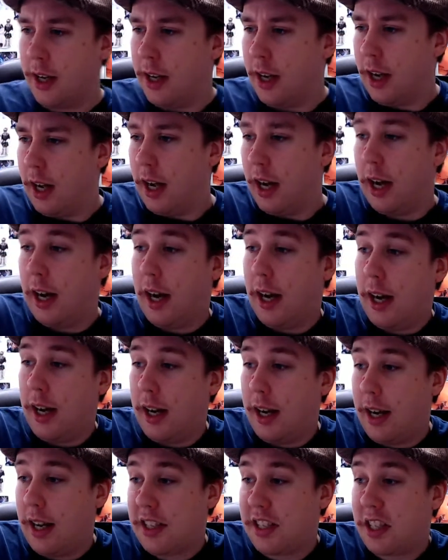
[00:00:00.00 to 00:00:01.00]

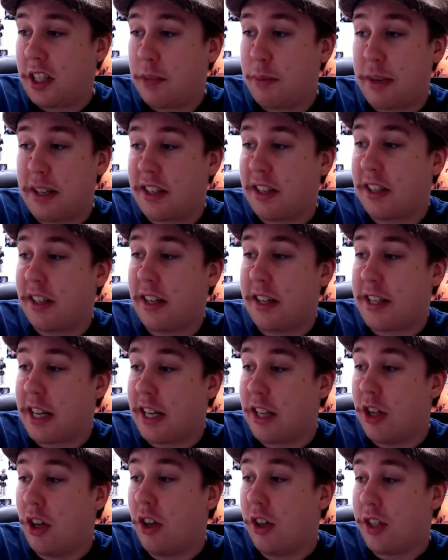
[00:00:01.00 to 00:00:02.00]
As expected, the
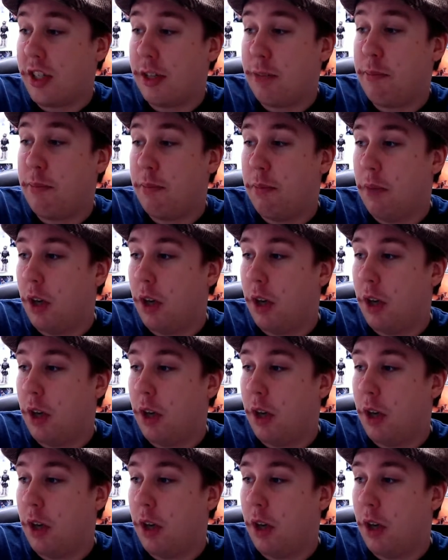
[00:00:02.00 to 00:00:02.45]
technology...